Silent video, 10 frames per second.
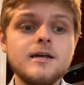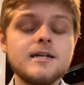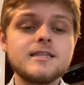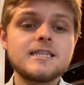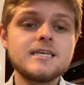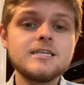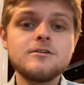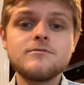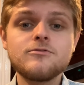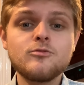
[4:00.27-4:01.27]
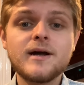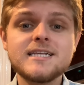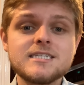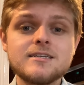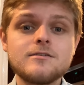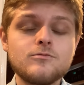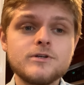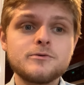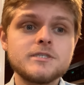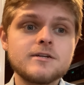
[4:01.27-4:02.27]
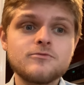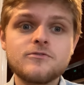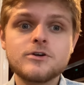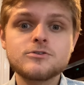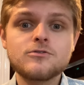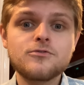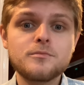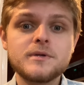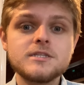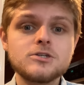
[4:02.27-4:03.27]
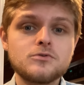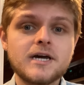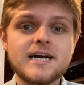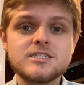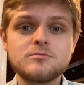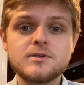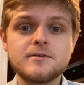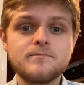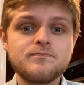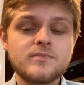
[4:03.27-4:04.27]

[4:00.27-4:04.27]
that they needed flumazenil, which was a reversal for benzodiazepine.